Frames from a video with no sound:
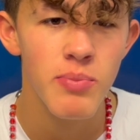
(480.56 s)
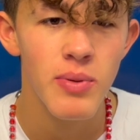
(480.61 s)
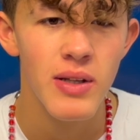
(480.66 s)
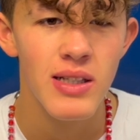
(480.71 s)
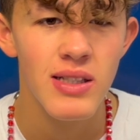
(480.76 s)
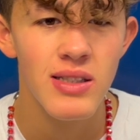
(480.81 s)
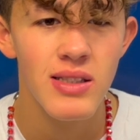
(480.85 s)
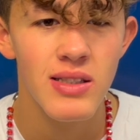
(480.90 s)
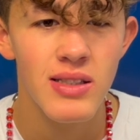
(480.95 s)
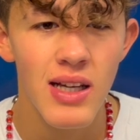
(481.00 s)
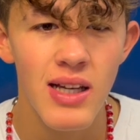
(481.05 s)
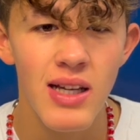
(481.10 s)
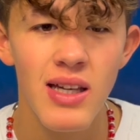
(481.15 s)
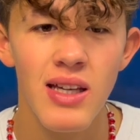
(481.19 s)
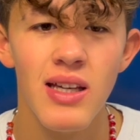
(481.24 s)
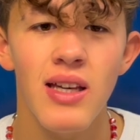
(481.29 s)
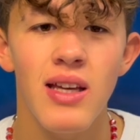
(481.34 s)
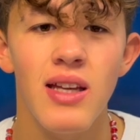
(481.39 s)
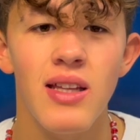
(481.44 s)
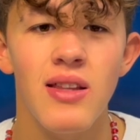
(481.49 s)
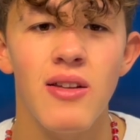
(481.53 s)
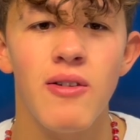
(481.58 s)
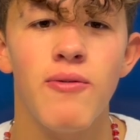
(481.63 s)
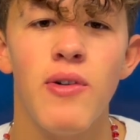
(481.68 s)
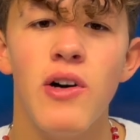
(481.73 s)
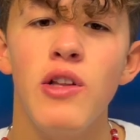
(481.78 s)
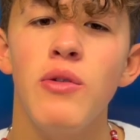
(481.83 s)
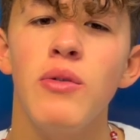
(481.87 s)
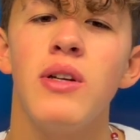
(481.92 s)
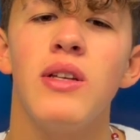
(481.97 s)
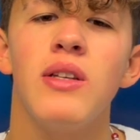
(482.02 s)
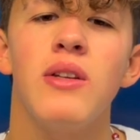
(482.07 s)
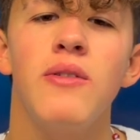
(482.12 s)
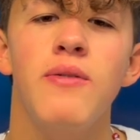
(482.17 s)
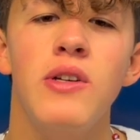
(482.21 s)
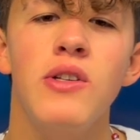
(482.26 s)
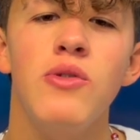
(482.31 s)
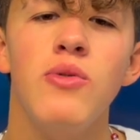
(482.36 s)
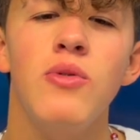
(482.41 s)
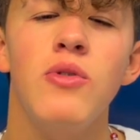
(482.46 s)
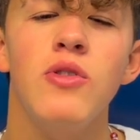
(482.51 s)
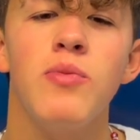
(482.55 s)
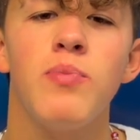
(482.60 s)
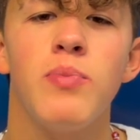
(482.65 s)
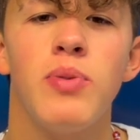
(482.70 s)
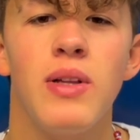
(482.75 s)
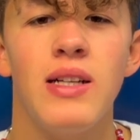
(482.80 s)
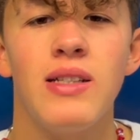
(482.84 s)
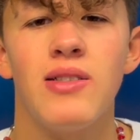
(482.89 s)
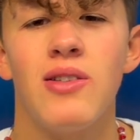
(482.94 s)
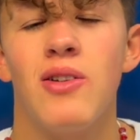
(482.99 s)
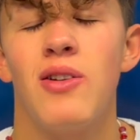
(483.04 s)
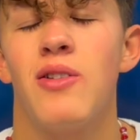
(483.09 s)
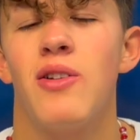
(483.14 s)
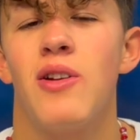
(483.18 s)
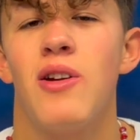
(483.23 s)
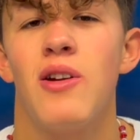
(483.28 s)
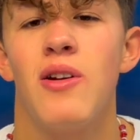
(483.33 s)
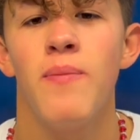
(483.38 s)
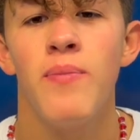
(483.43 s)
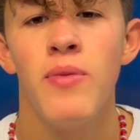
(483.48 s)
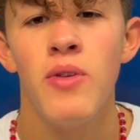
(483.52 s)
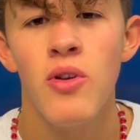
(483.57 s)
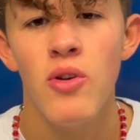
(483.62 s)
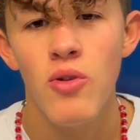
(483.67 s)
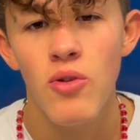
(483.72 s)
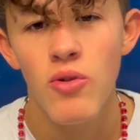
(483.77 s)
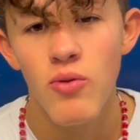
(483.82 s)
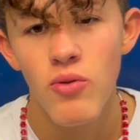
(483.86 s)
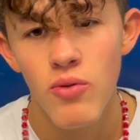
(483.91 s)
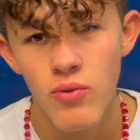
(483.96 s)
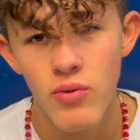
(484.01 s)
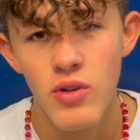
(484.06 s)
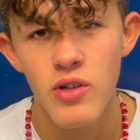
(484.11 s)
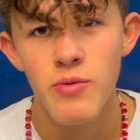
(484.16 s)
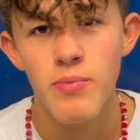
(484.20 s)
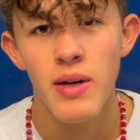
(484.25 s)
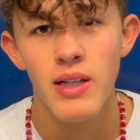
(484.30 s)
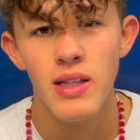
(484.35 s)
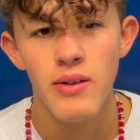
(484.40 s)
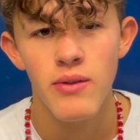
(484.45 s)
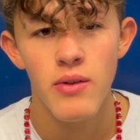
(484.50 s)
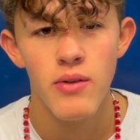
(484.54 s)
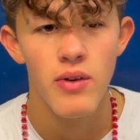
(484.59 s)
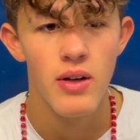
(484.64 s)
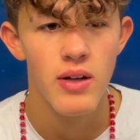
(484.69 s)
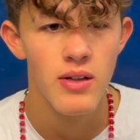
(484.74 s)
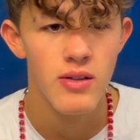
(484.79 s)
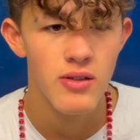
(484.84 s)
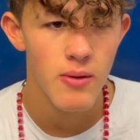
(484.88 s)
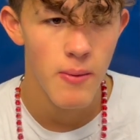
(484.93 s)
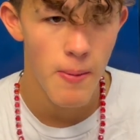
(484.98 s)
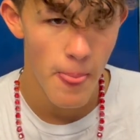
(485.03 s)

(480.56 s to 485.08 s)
placed second, and the following individuals placed on their respective events.